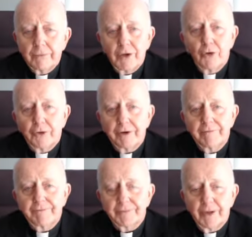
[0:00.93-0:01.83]
Hello
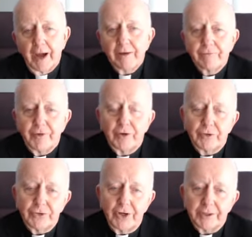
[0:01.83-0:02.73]
there. I'm
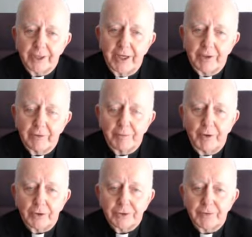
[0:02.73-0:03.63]
Father John Geaney of the
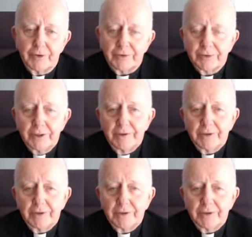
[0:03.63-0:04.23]
Paulist Fathers.